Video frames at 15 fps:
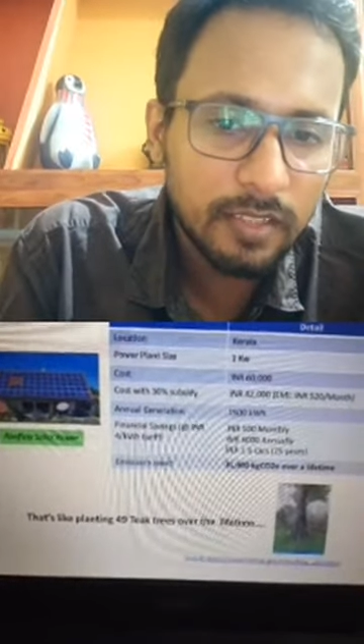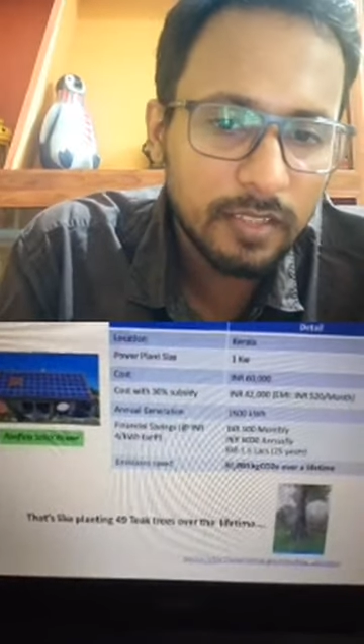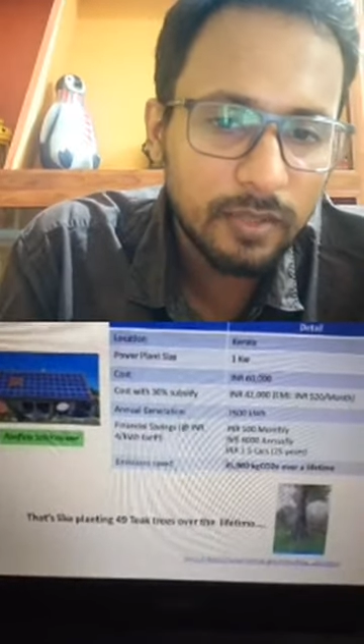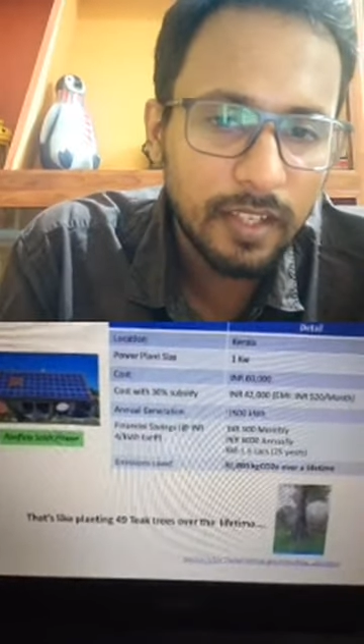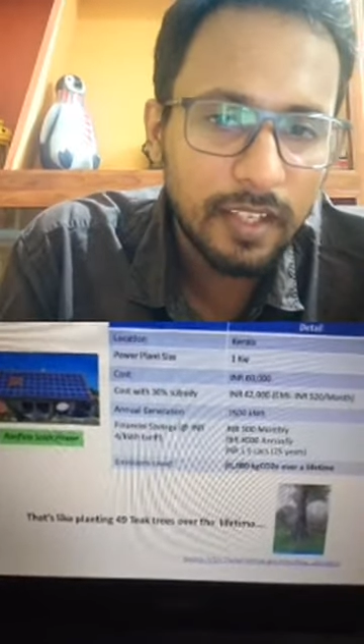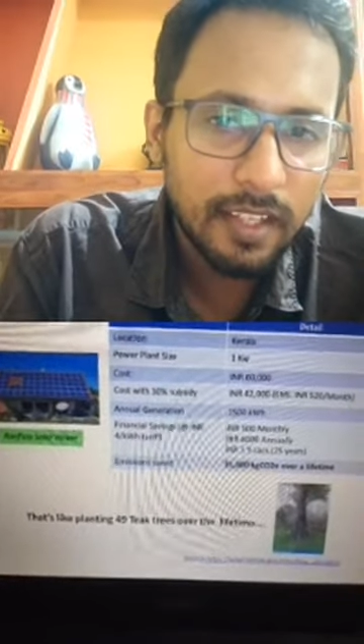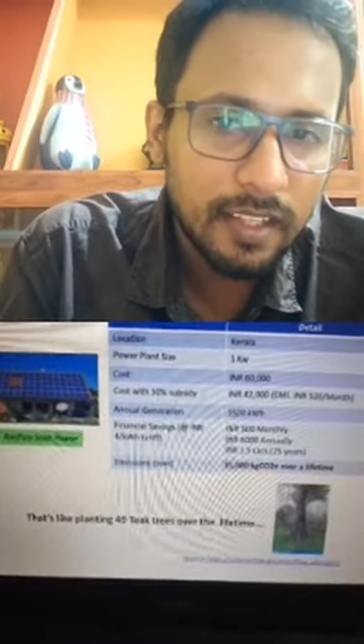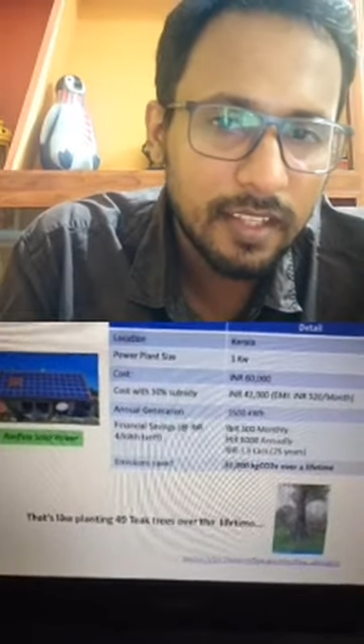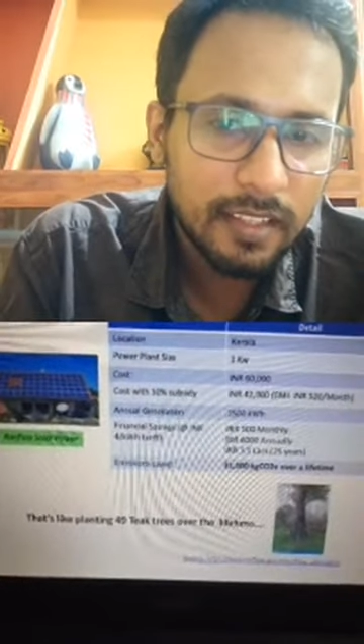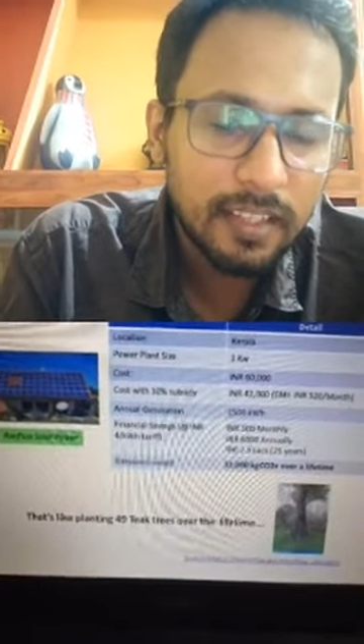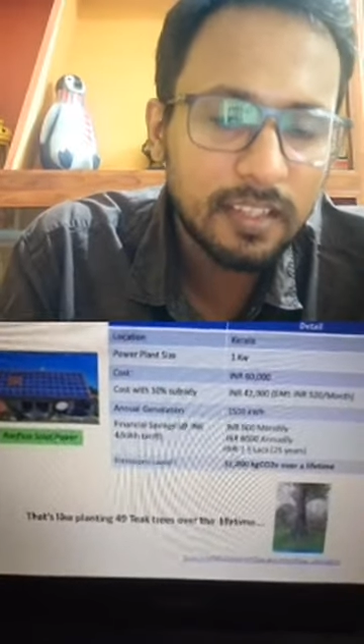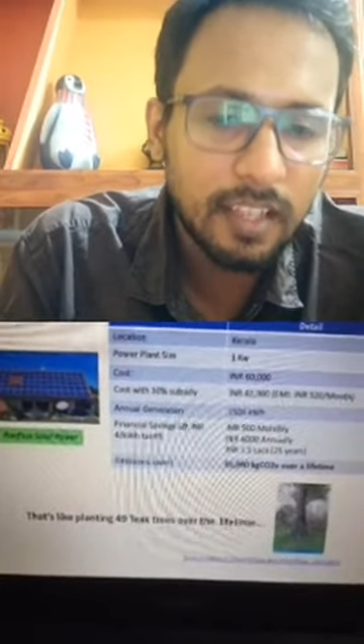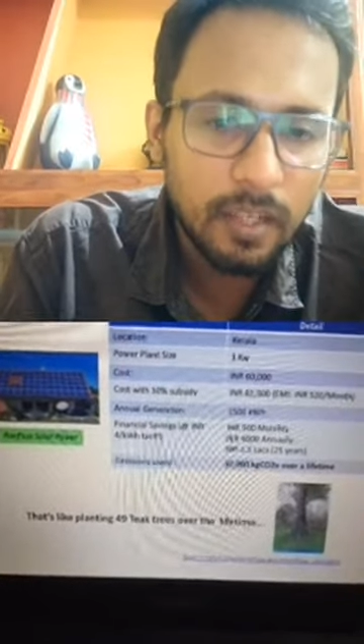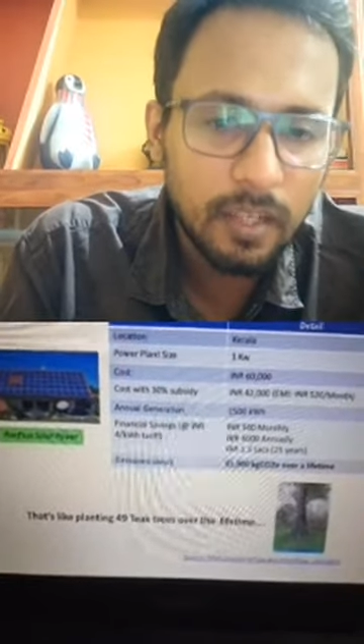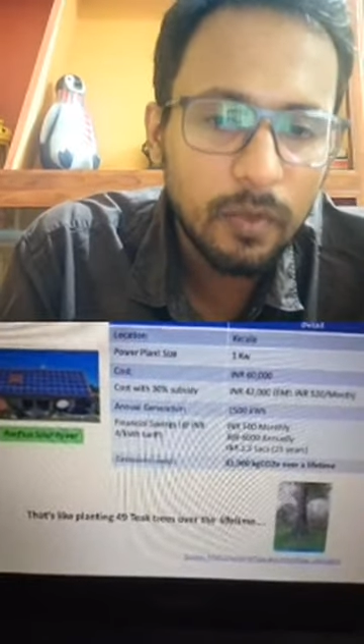right.
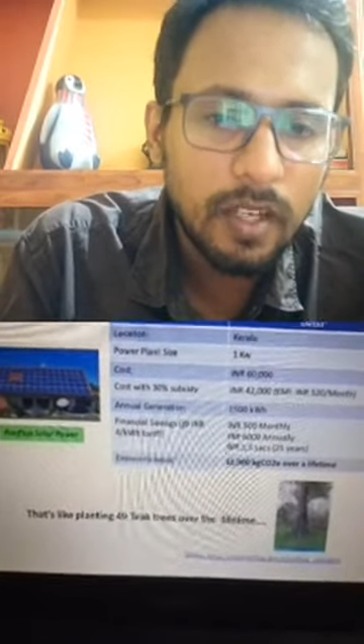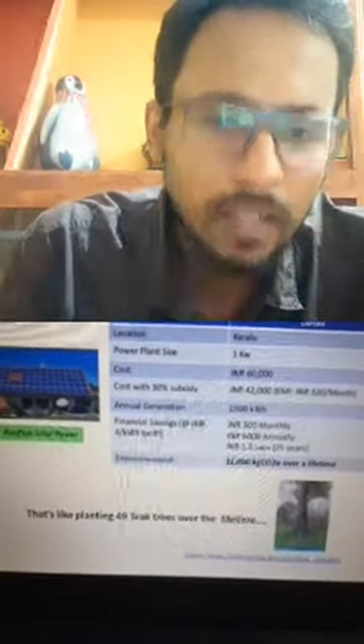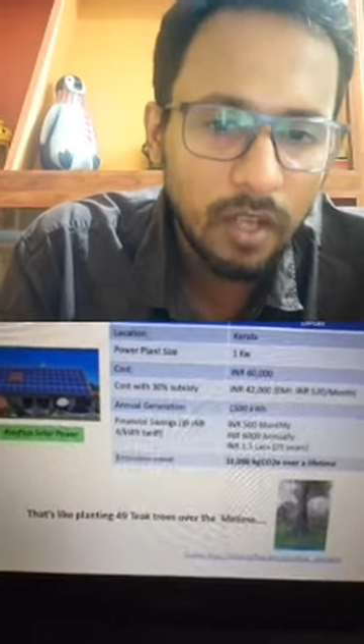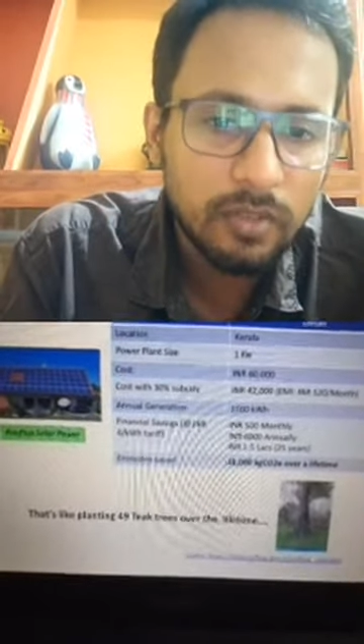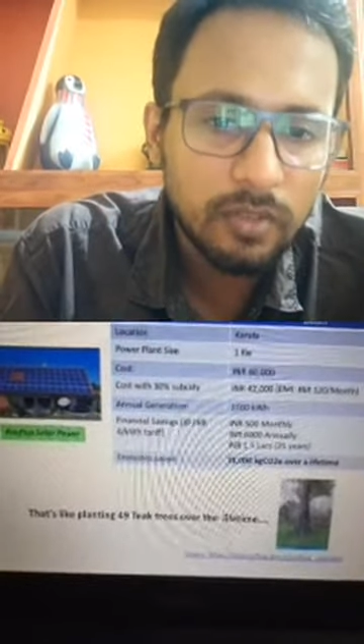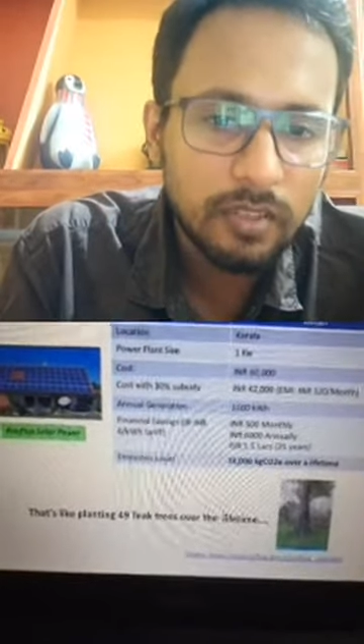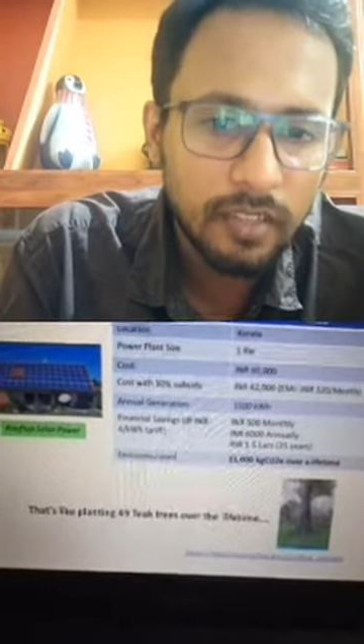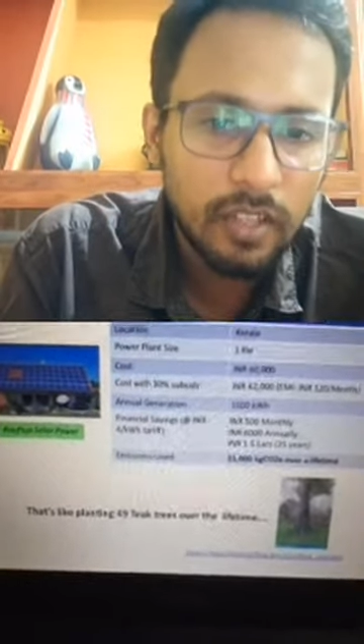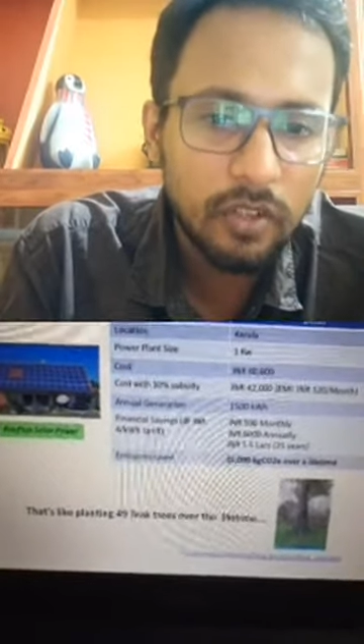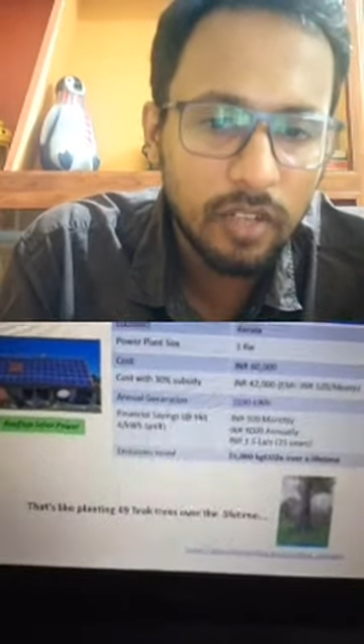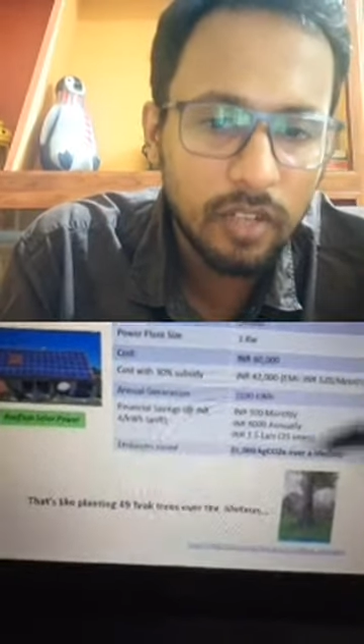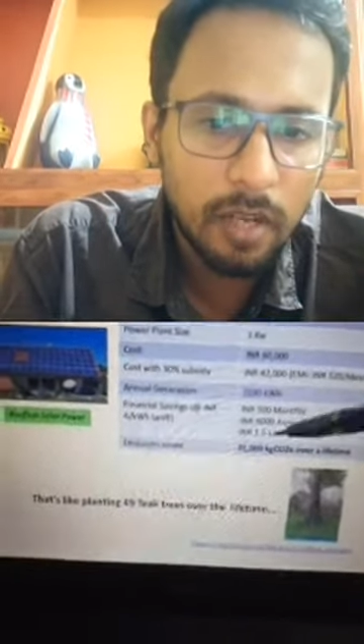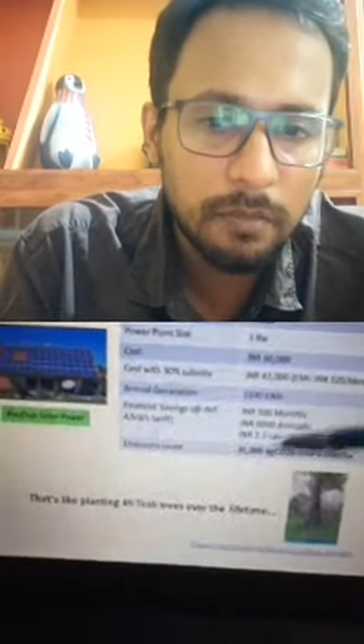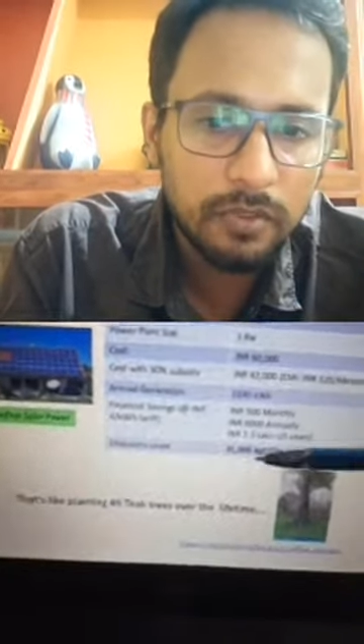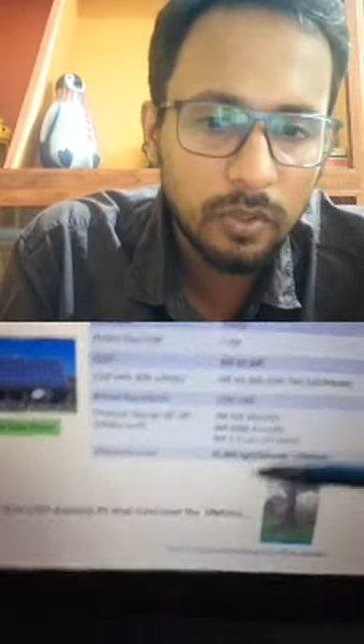31,000
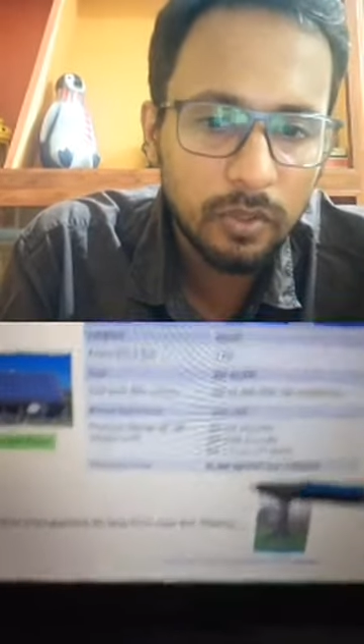kilograms.